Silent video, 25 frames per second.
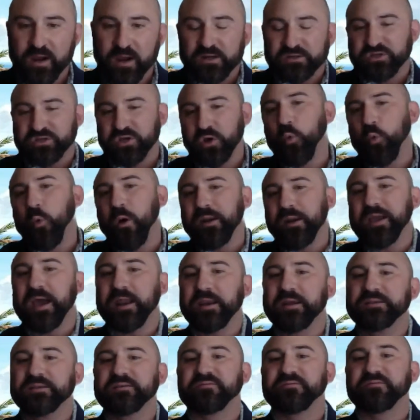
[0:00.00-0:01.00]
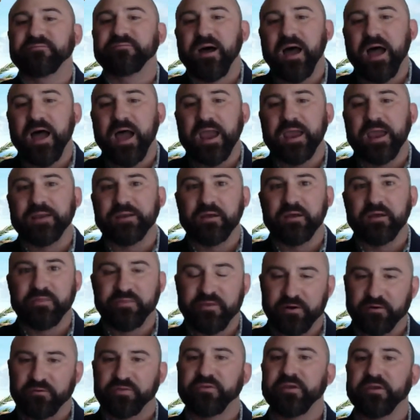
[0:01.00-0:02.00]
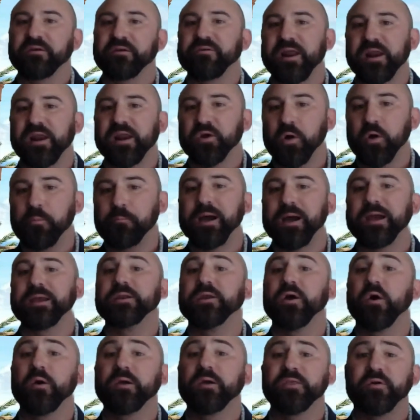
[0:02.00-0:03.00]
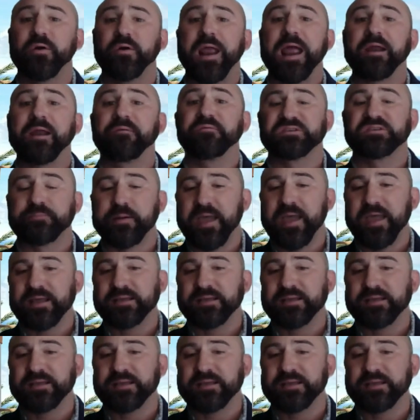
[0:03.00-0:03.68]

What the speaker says: So you want to kind of define their theoretical by knowing their average bet